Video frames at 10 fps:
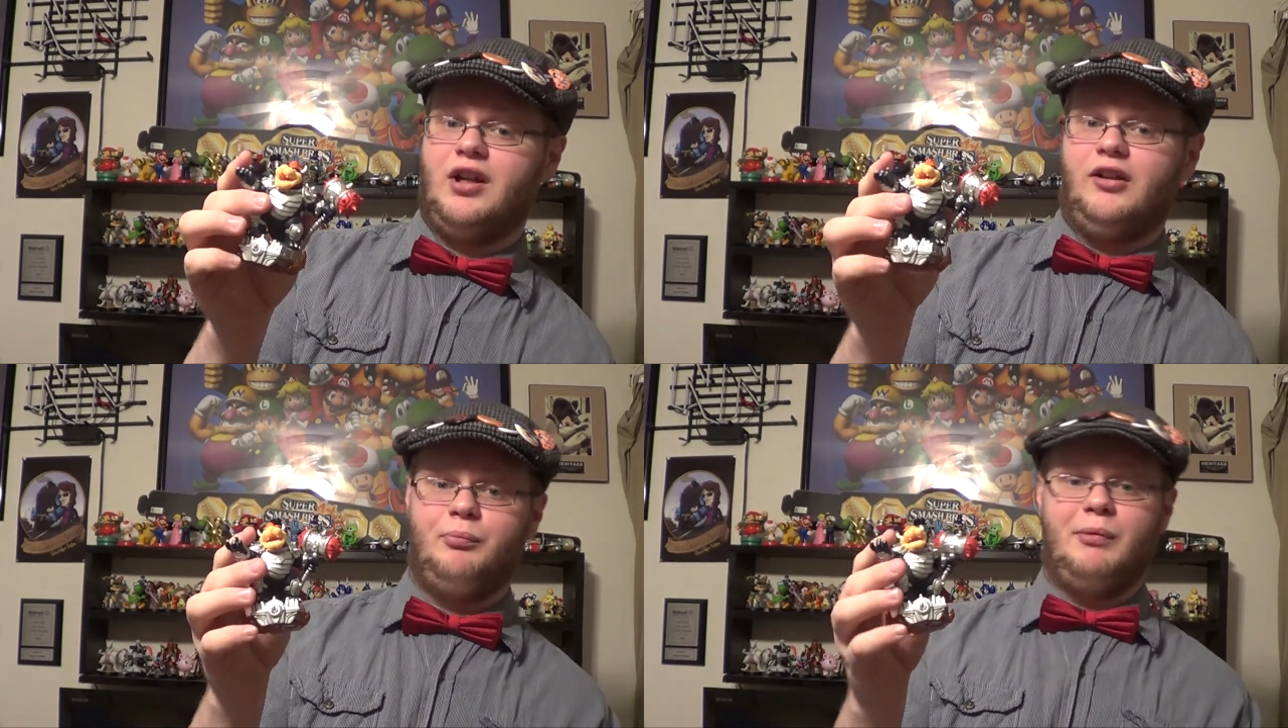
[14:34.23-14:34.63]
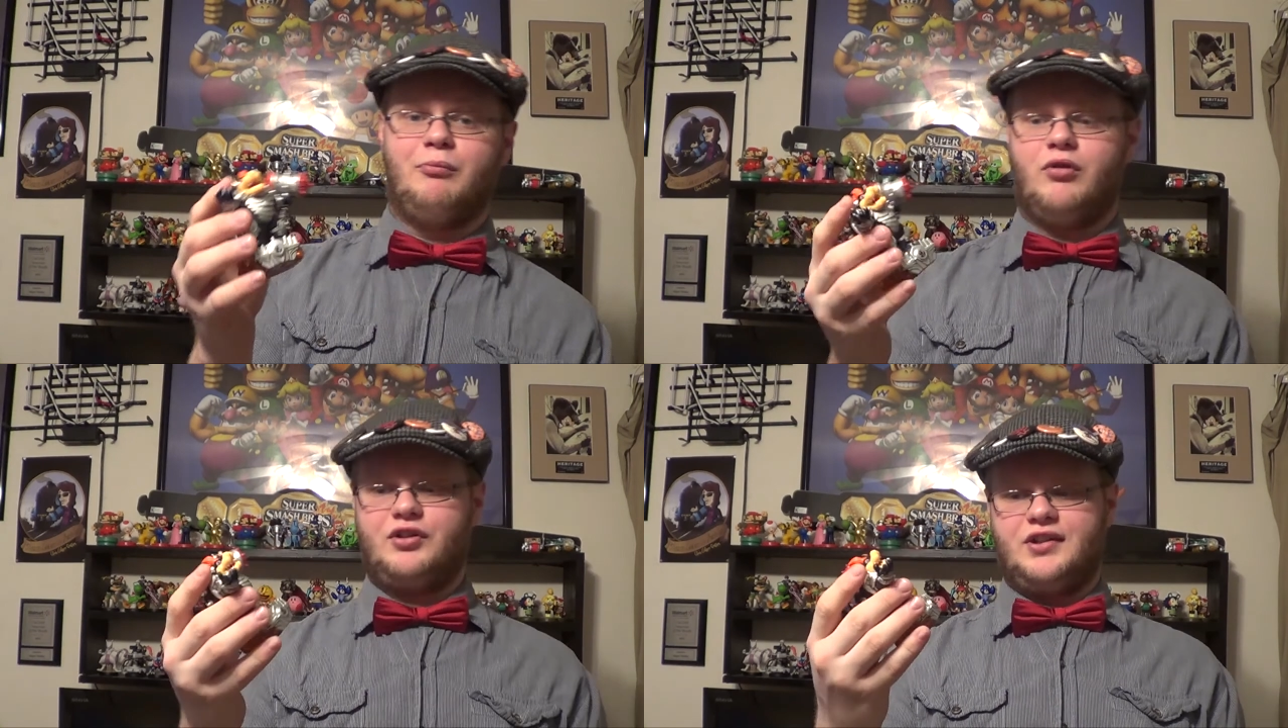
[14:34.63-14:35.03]
a little bit
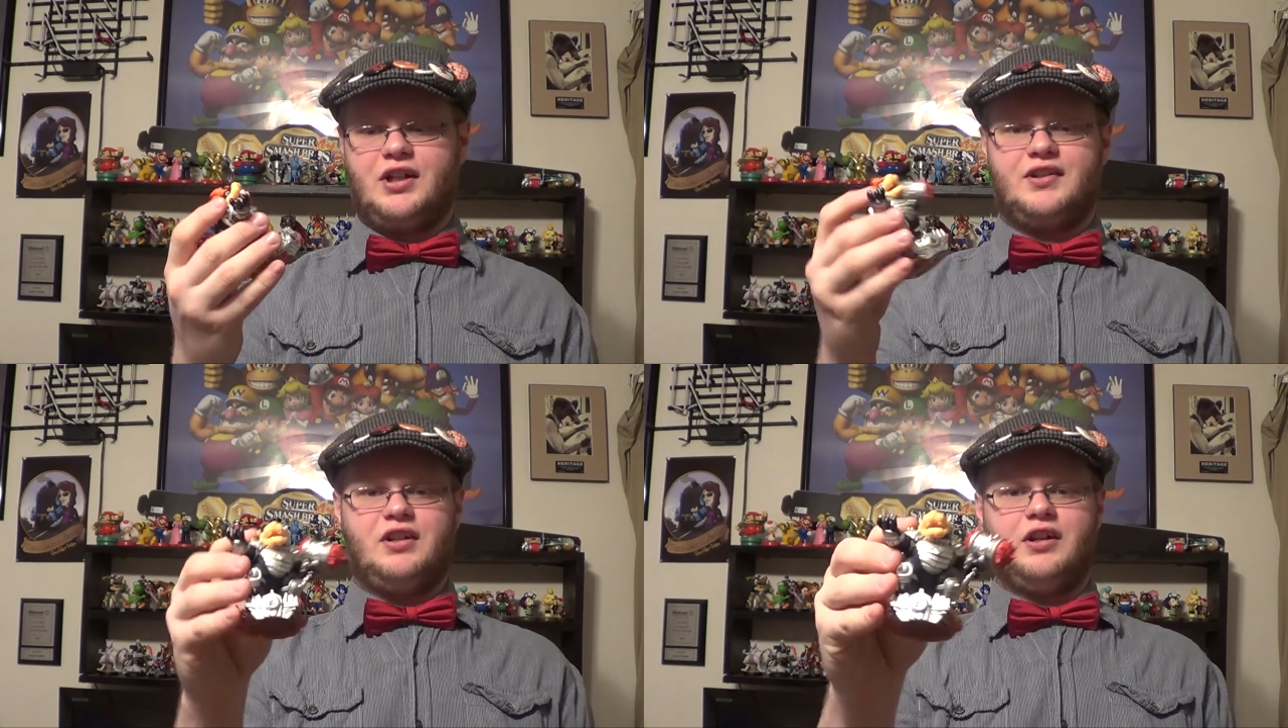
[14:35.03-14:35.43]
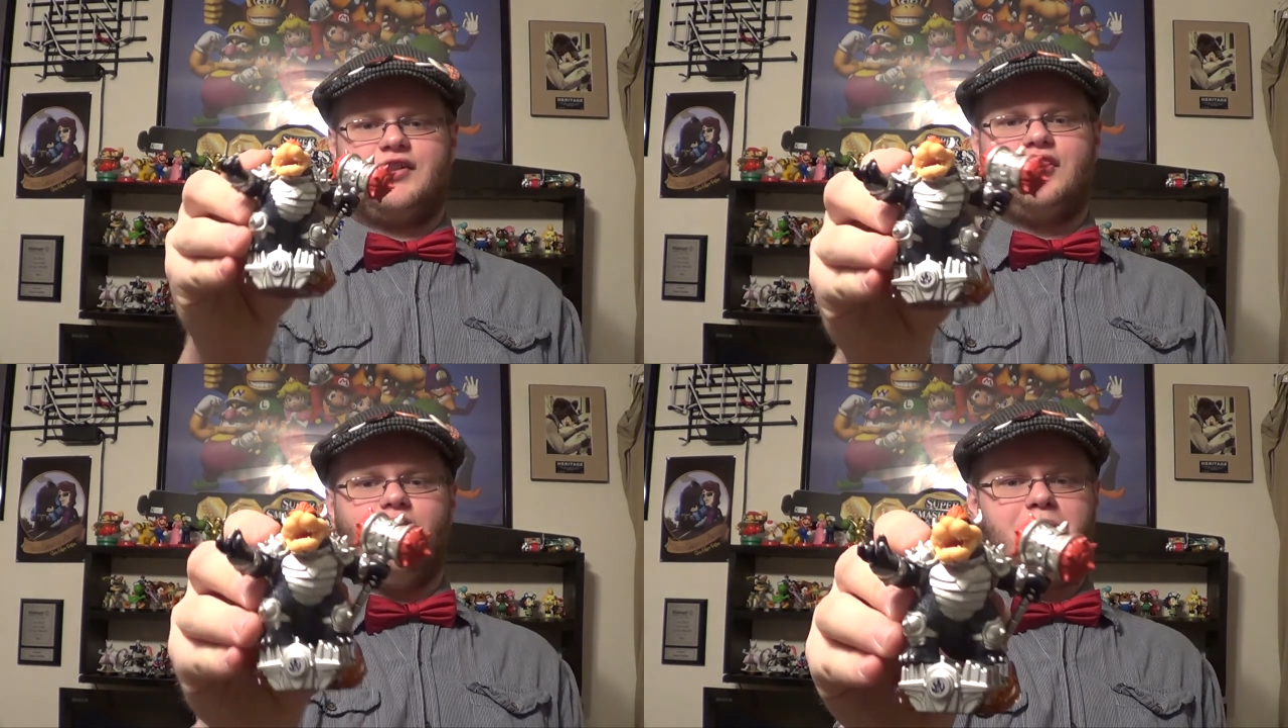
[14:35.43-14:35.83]
more just because he
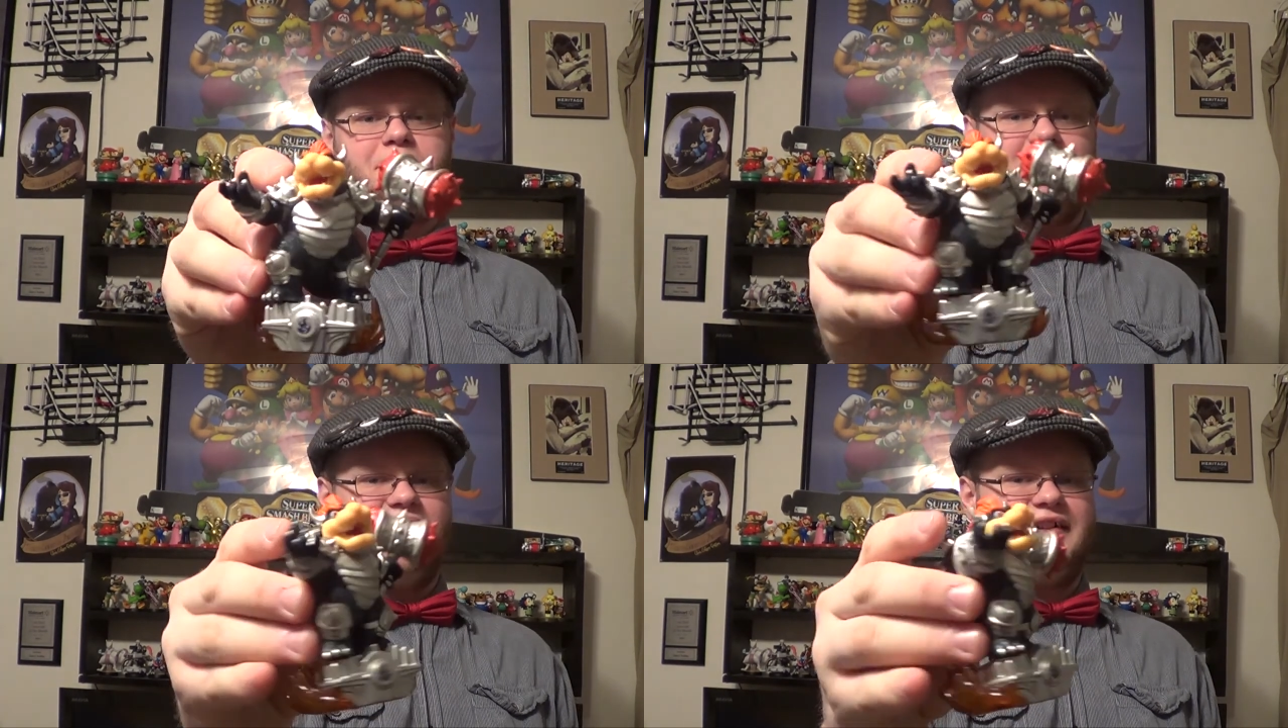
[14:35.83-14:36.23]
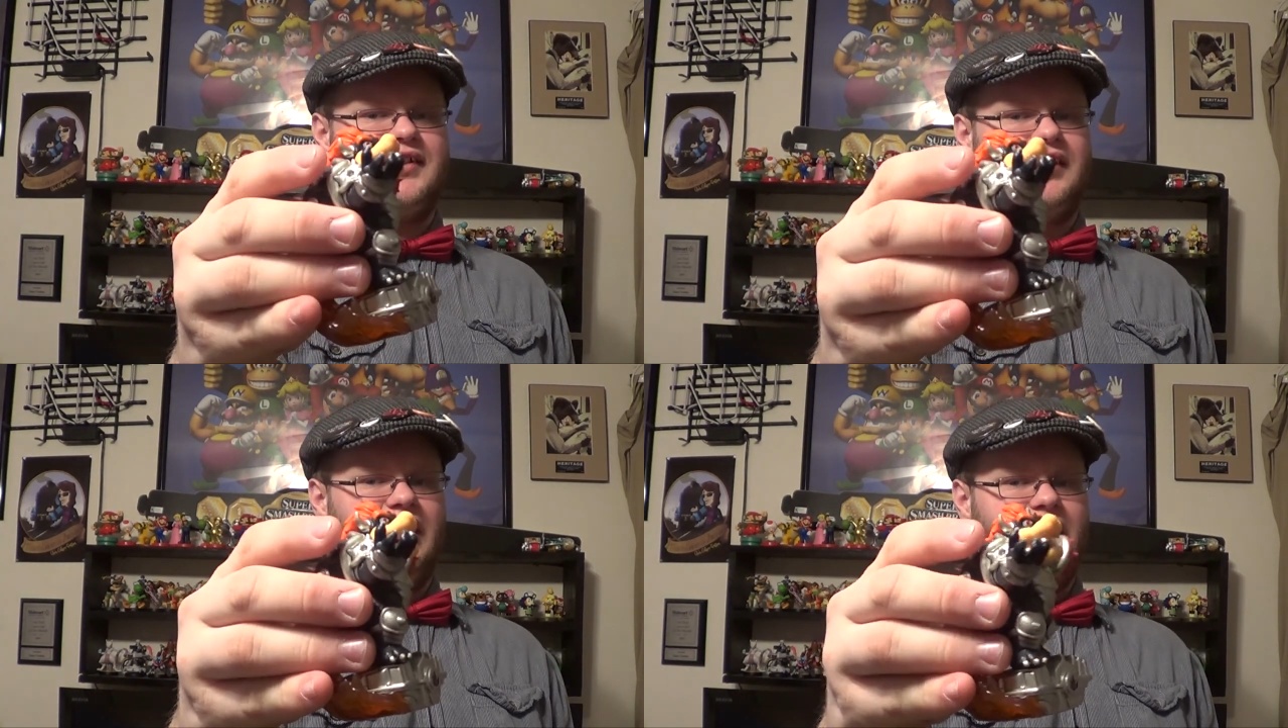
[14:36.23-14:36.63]
looks so
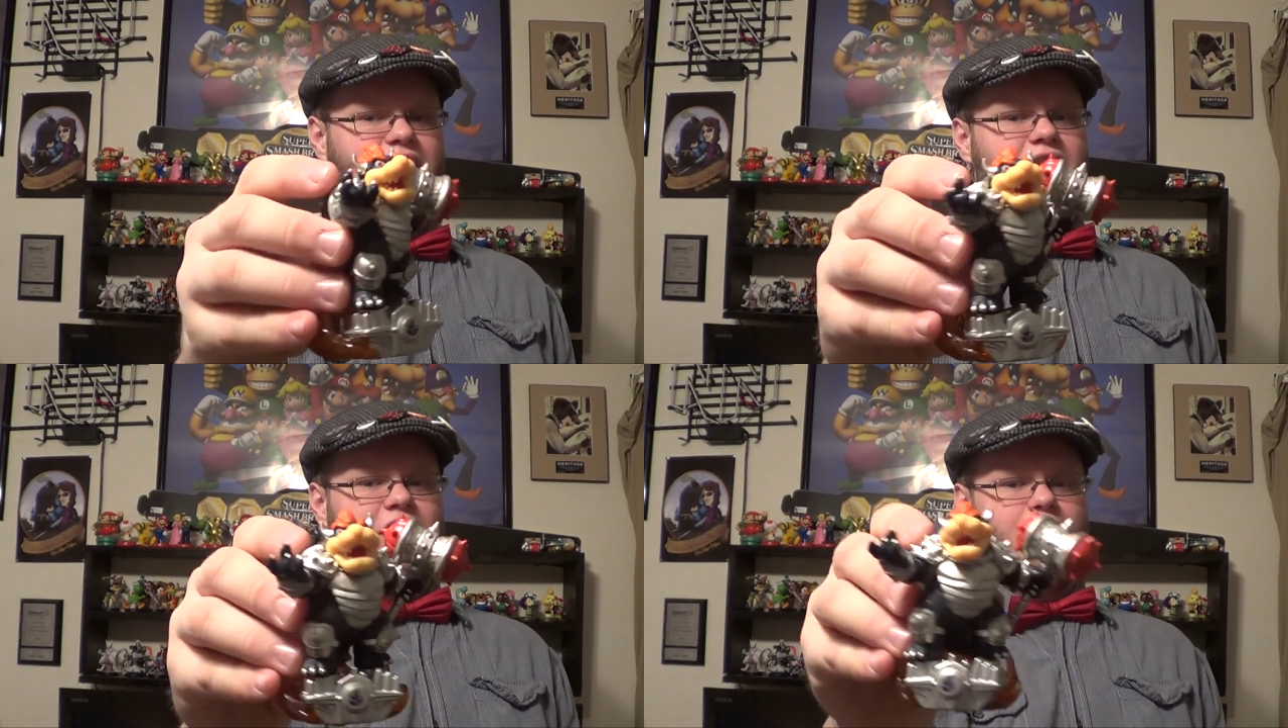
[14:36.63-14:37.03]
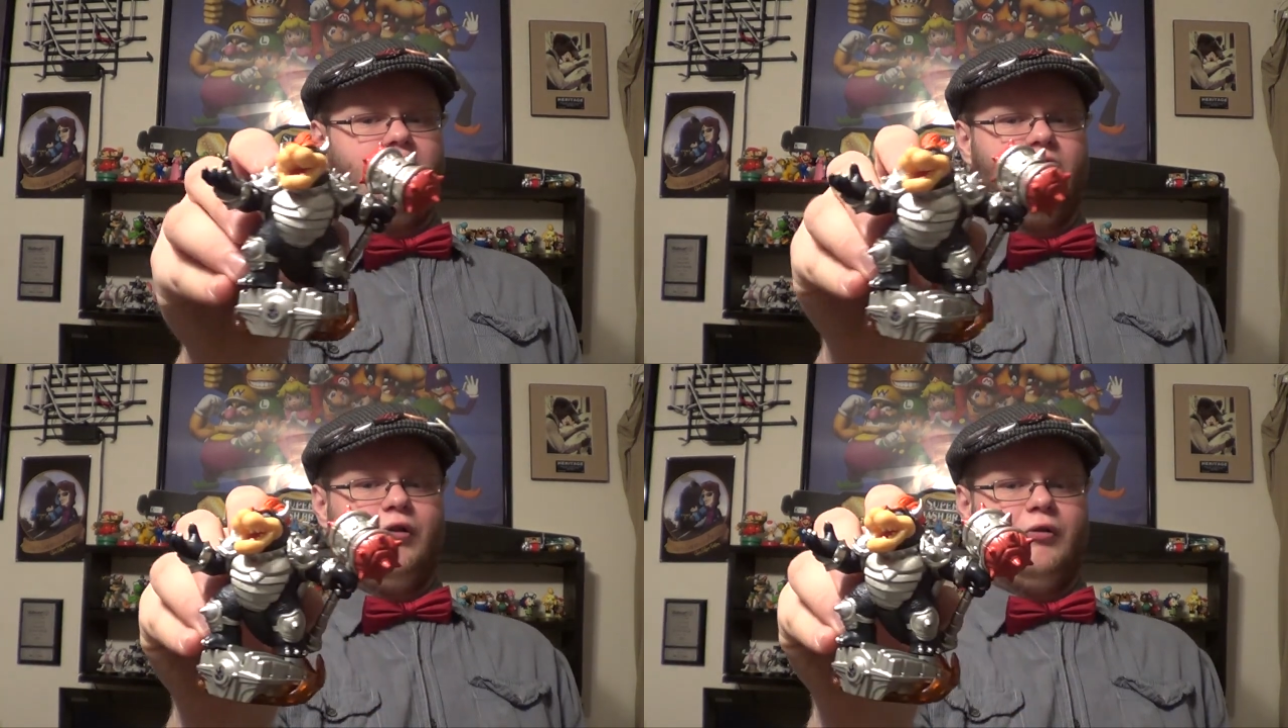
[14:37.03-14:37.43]
menacing in
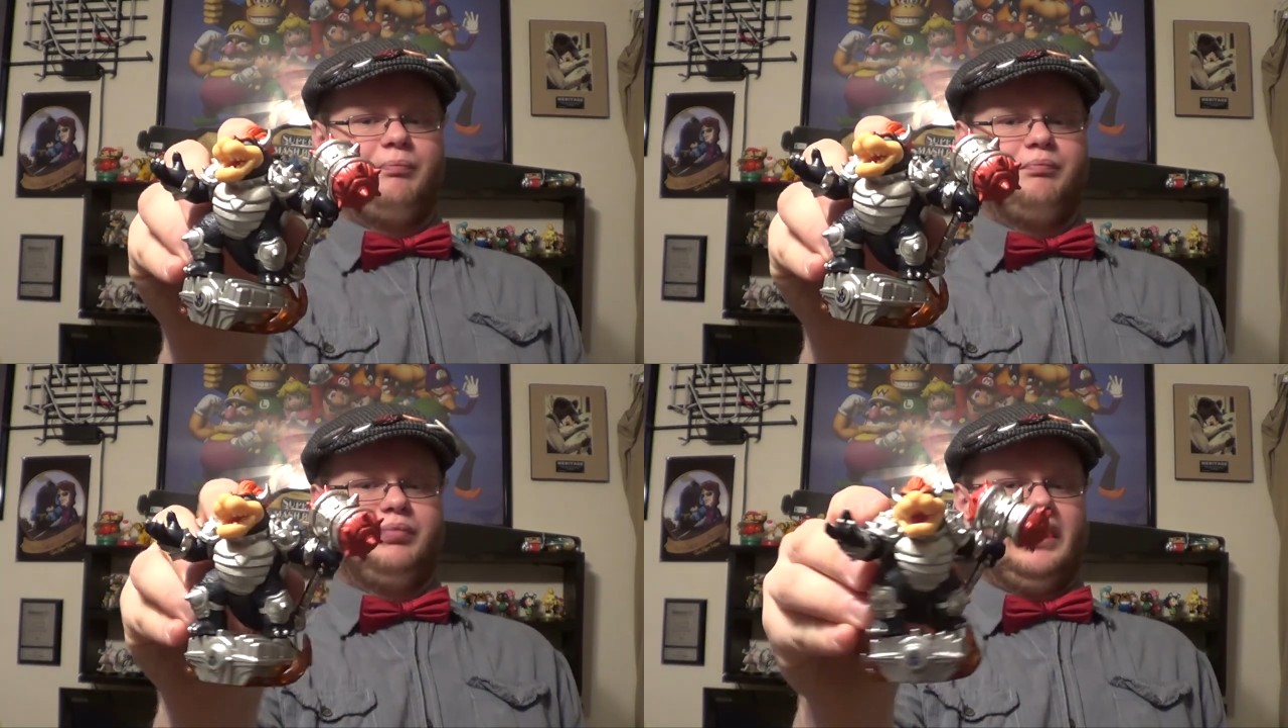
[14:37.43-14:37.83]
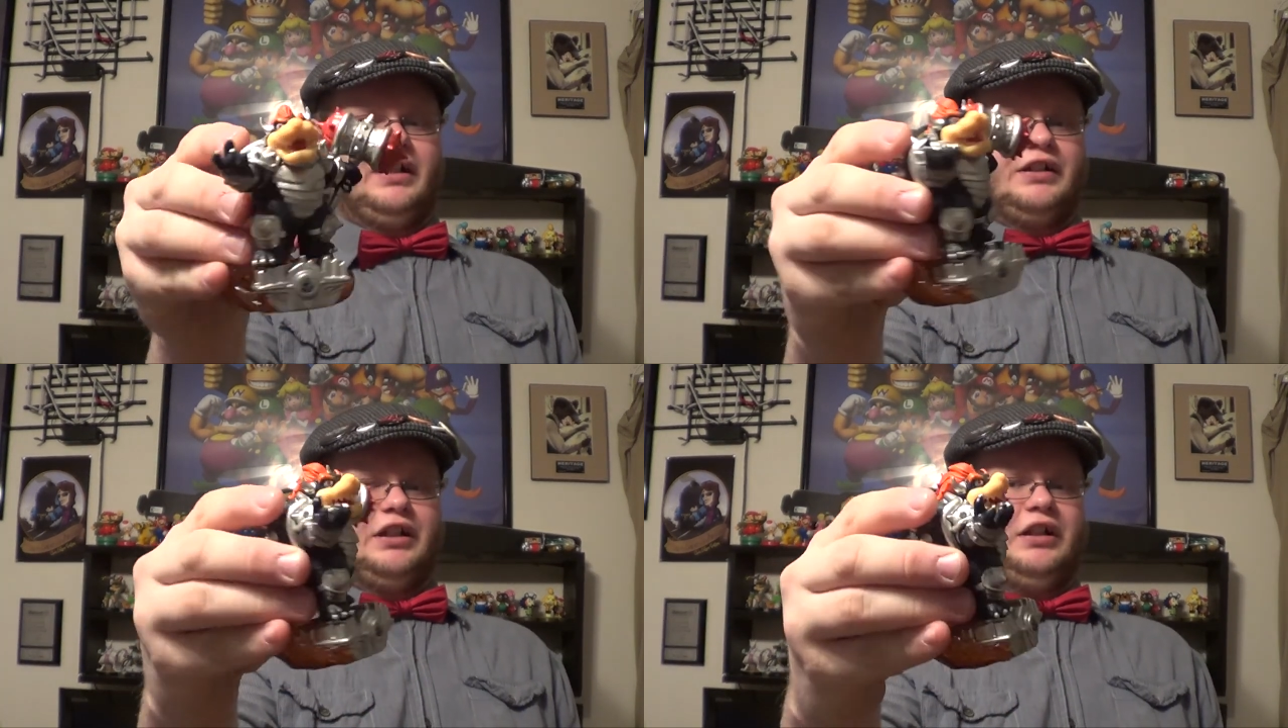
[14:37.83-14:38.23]
whole
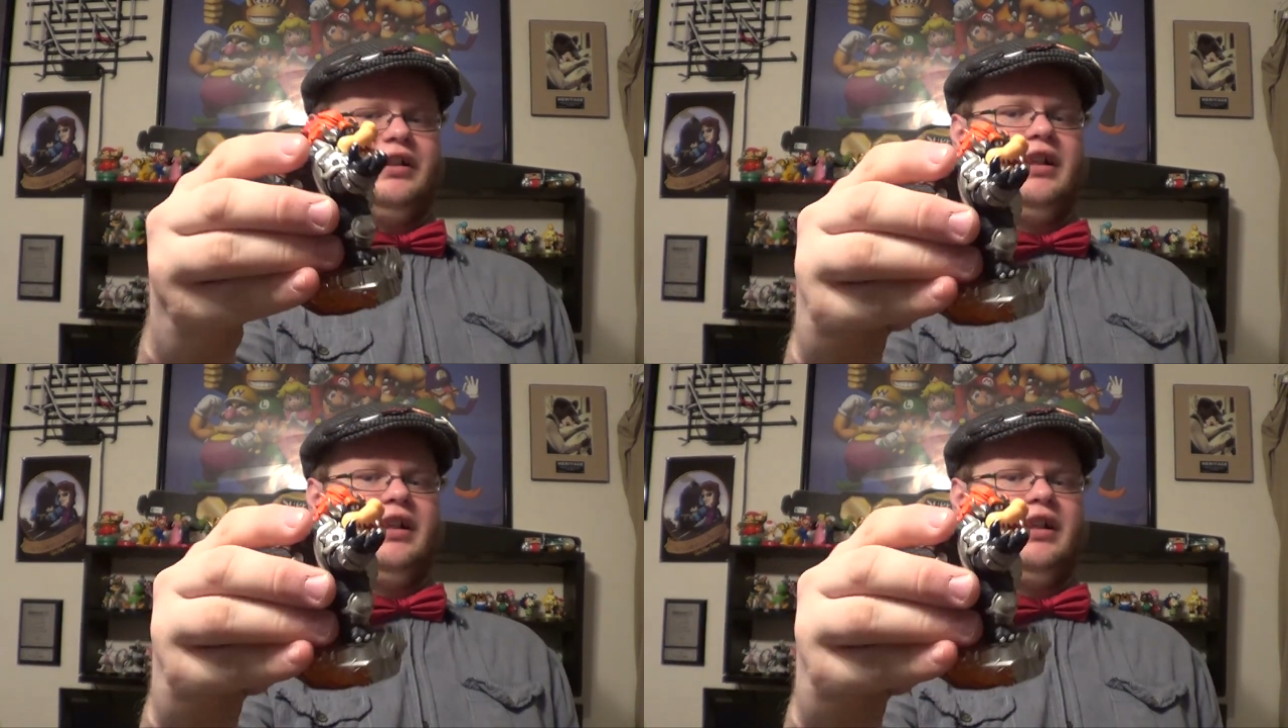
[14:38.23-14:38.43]
black color.